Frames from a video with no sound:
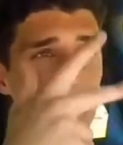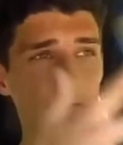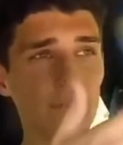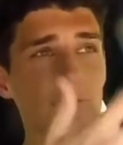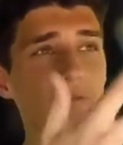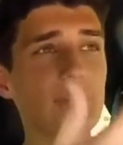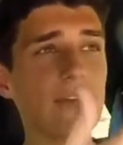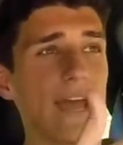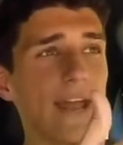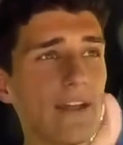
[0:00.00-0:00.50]

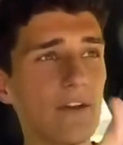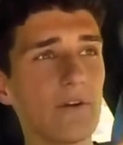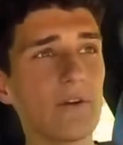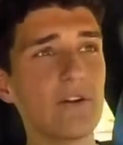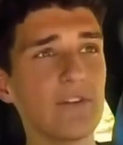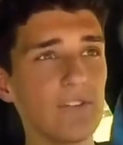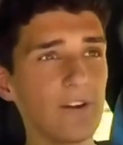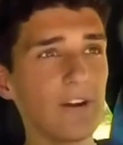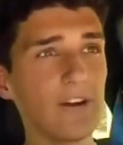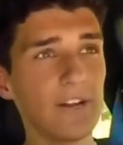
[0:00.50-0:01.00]
Those 3
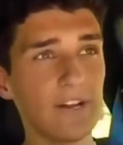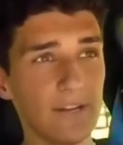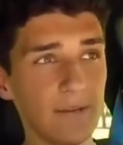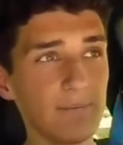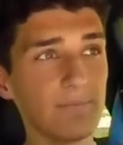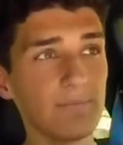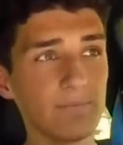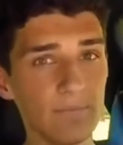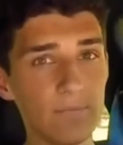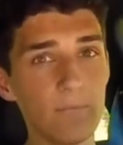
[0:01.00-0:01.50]
categories are
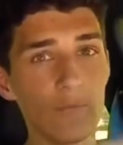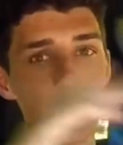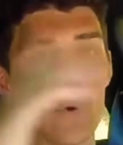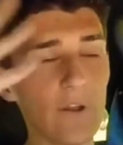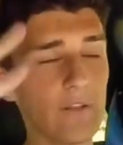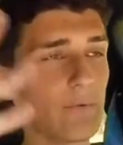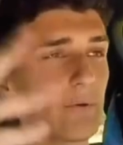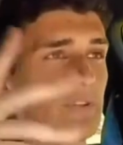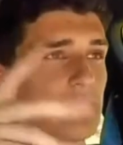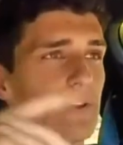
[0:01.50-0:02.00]

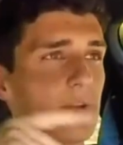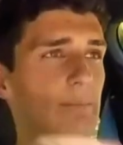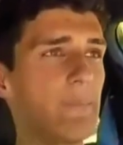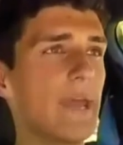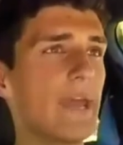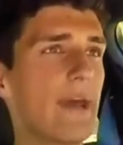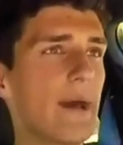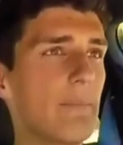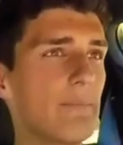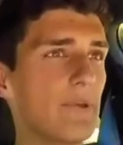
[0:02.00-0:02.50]
what's gonna
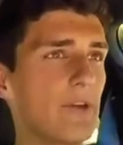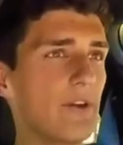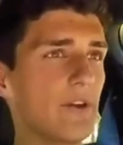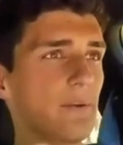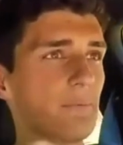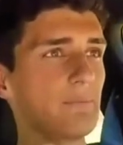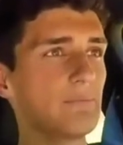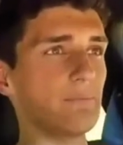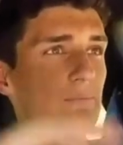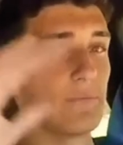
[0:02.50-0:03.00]
make up your